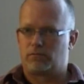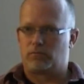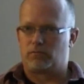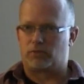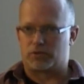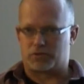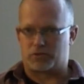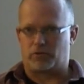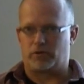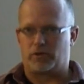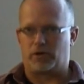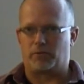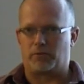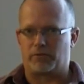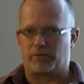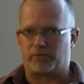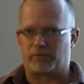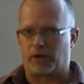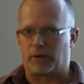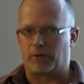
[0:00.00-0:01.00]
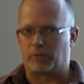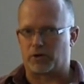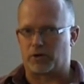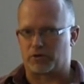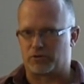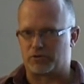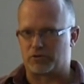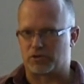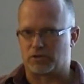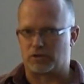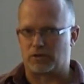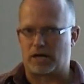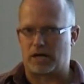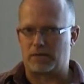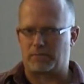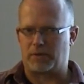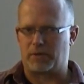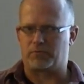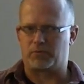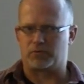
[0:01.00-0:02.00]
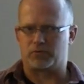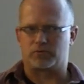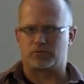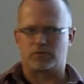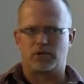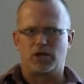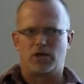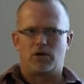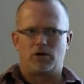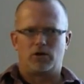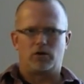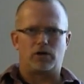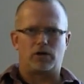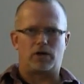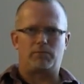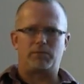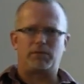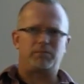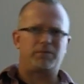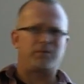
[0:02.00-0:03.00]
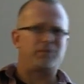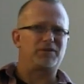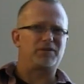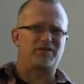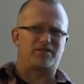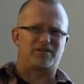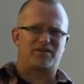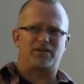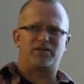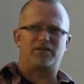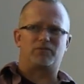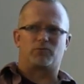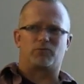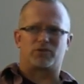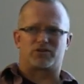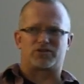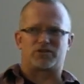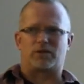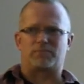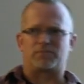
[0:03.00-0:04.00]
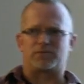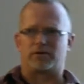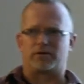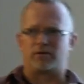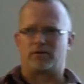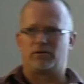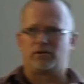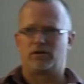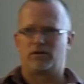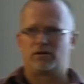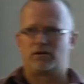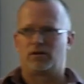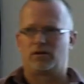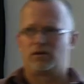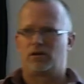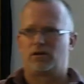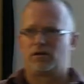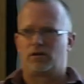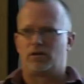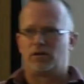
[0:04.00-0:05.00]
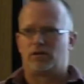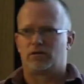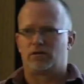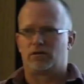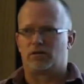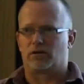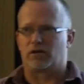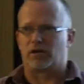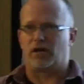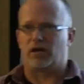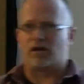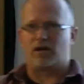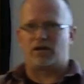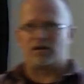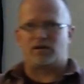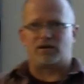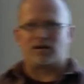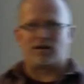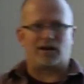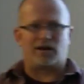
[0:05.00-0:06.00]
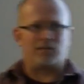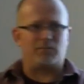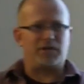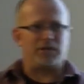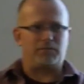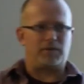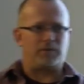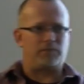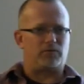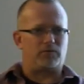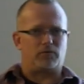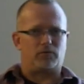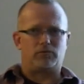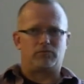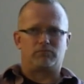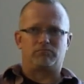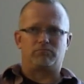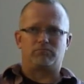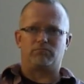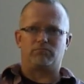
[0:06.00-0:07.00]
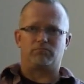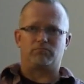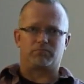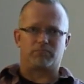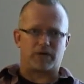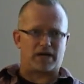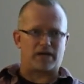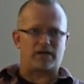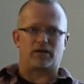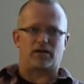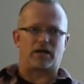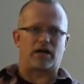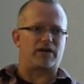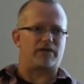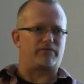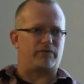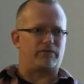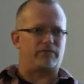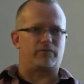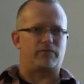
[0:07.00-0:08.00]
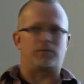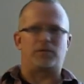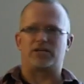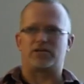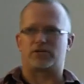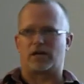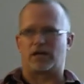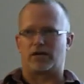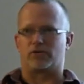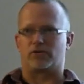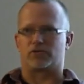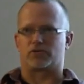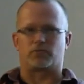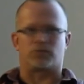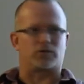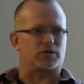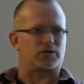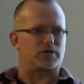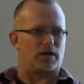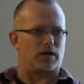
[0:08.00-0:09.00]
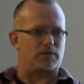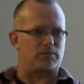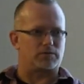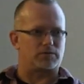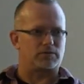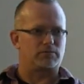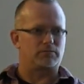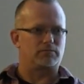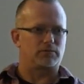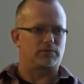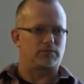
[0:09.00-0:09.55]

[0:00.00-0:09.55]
what's going on with the framework. There's a lot of people. How many people attended the workshops here? Okay, how many people got a lot of information out of those workshops.